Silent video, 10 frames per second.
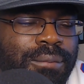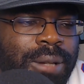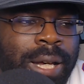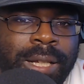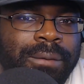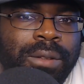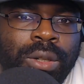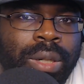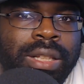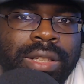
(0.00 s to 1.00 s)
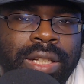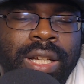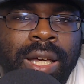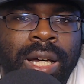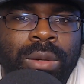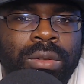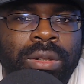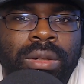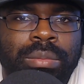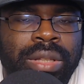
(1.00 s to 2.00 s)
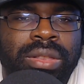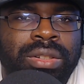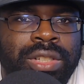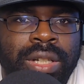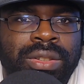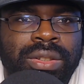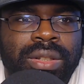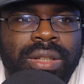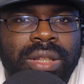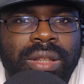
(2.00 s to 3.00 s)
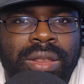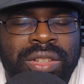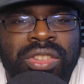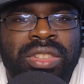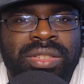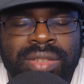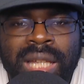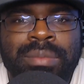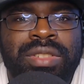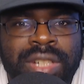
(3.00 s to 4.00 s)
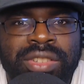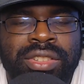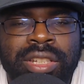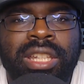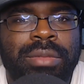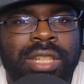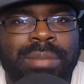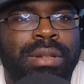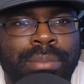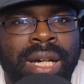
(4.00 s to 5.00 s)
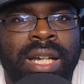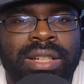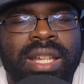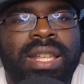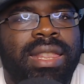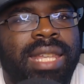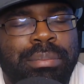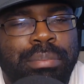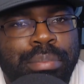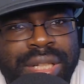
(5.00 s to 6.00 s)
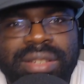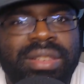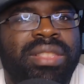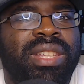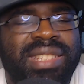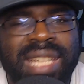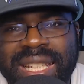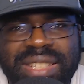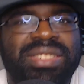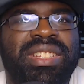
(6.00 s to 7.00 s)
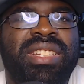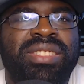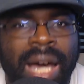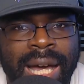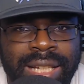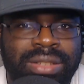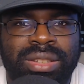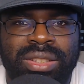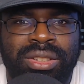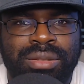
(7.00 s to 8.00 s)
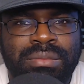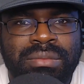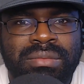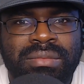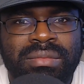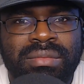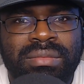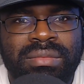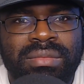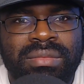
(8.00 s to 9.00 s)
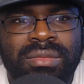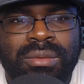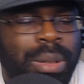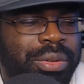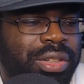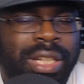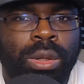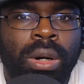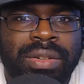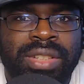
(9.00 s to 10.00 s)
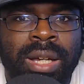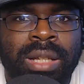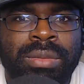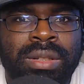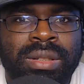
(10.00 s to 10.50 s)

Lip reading: I have no idea how we're going to beat the Jets. This is the same Jets team, keep in mind, that beat the Tennessee Titans. What was it, in overtime?